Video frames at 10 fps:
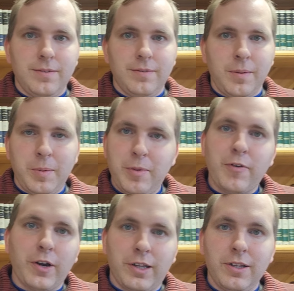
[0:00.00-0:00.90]
let me be
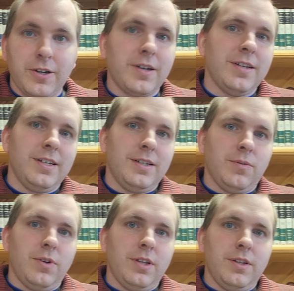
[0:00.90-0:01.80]
very clear,
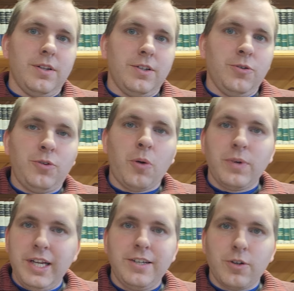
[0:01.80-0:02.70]
you don't
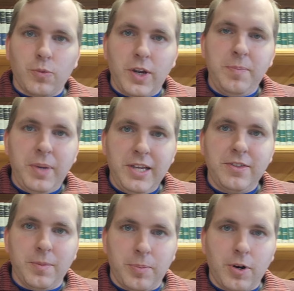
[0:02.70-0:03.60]
need to
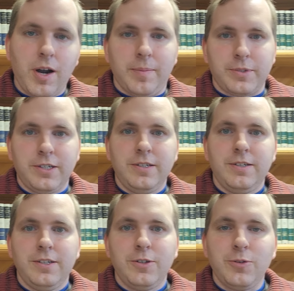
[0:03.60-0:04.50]
repeat the prompt.
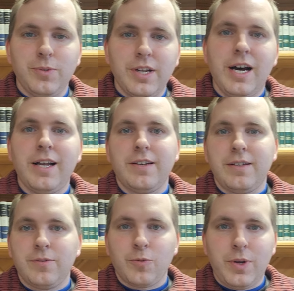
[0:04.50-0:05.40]
Do not
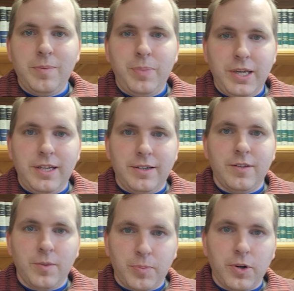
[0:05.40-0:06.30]
repeat
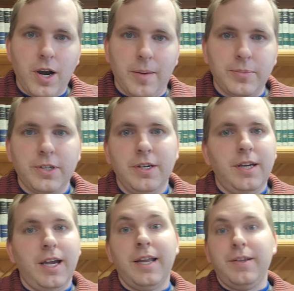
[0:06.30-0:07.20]
the prompt,
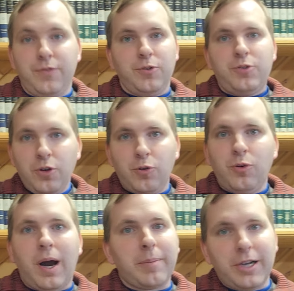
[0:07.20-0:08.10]
and if you
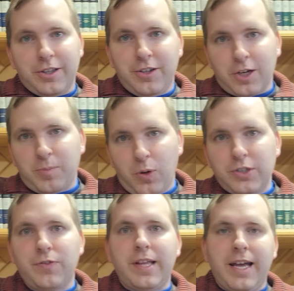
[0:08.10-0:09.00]
do, I'm going to deduct
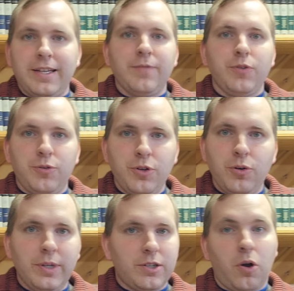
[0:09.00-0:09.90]
points for that, and if you
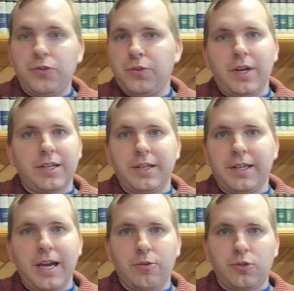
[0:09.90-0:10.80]
do, it's also not going to
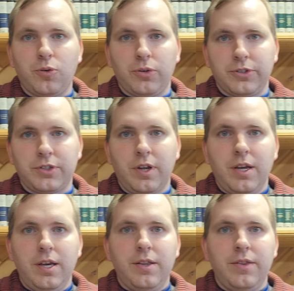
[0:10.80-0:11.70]
count towards
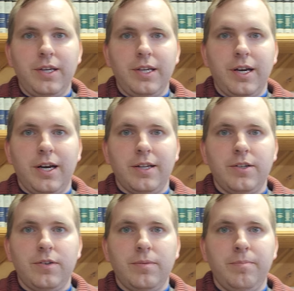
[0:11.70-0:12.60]
the
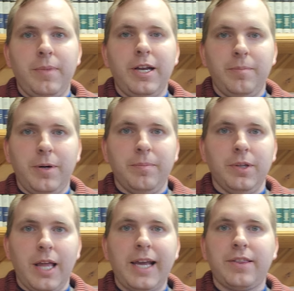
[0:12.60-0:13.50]

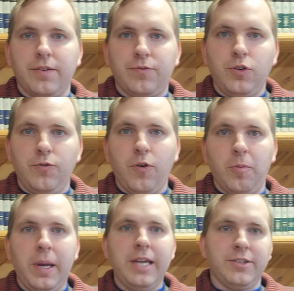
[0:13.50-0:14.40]
minimum length of 2
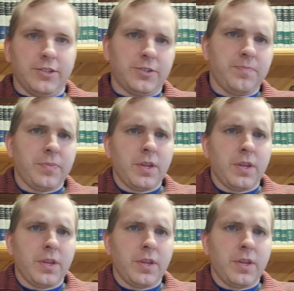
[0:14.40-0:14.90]
full pages.